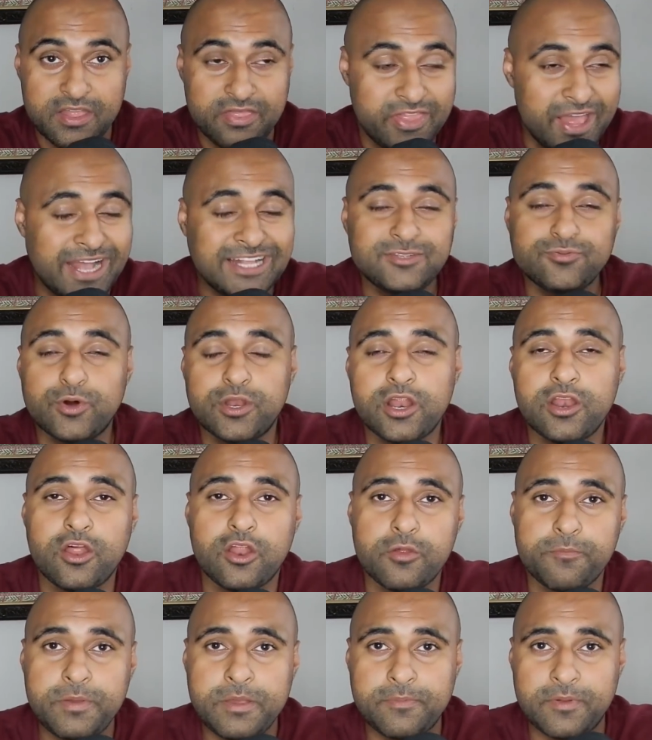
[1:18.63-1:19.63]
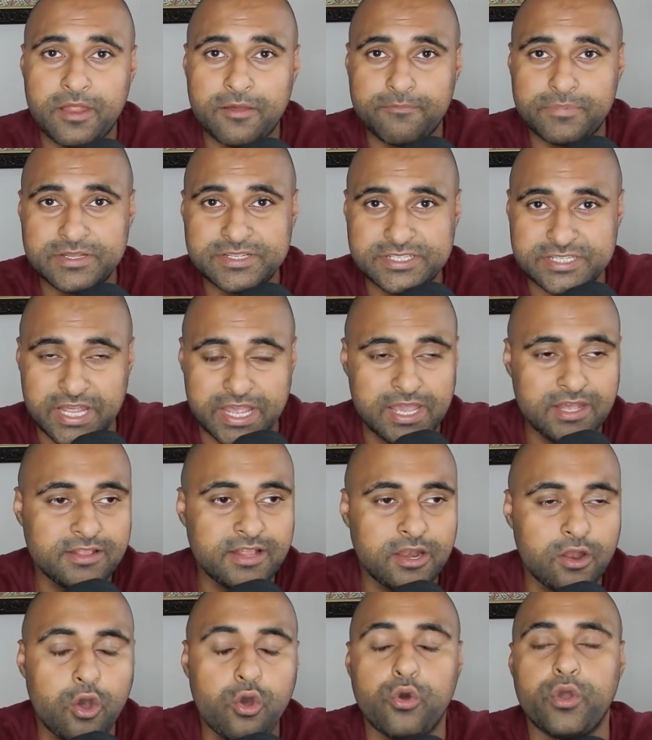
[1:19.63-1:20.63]
That's what a lot of people have been
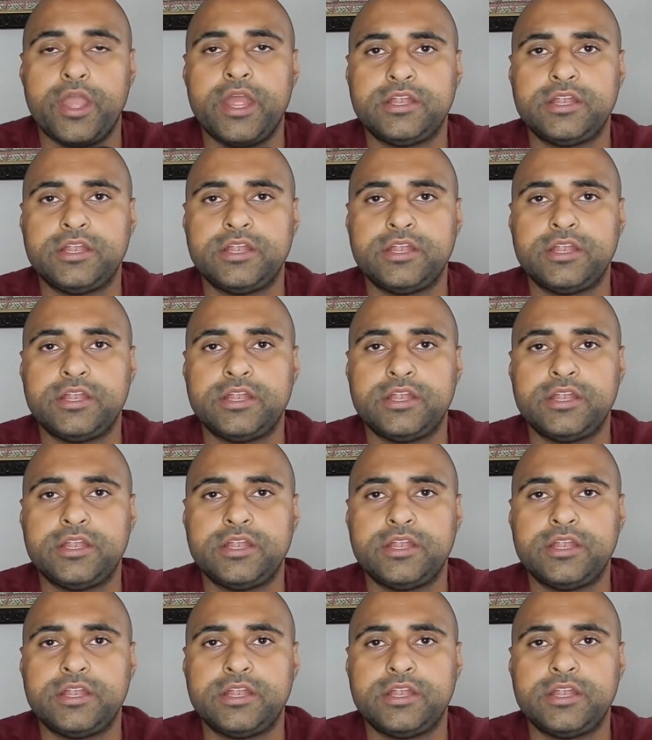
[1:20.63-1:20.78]
saying, that, oh,